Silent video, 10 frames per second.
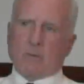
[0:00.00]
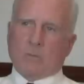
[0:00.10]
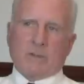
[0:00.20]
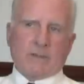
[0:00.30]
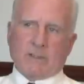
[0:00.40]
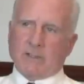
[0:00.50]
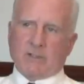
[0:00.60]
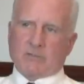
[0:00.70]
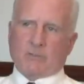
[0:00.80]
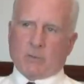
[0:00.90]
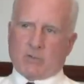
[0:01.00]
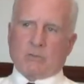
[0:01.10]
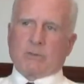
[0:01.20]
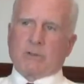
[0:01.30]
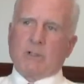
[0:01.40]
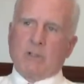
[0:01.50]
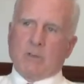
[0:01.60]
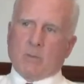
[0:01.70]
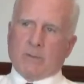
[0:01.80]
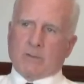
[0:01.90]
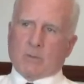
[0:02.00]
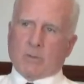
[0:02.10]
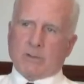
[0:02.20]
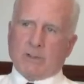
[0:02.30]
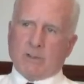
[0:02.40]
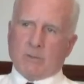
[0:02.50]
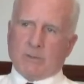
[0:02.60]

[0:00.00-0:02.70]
one thing is for sure, when you're working